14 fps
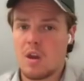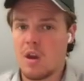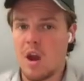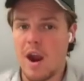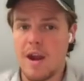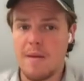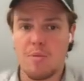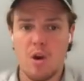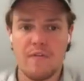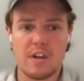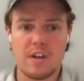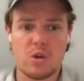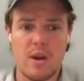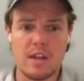All right,
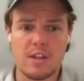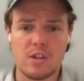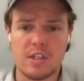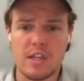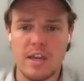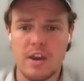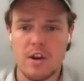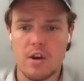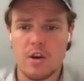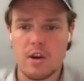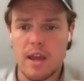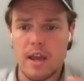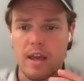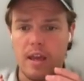perfect. So as you see
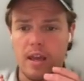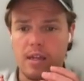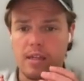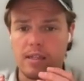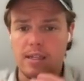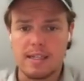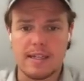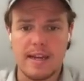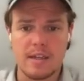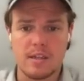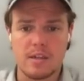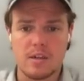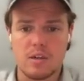here, it is success.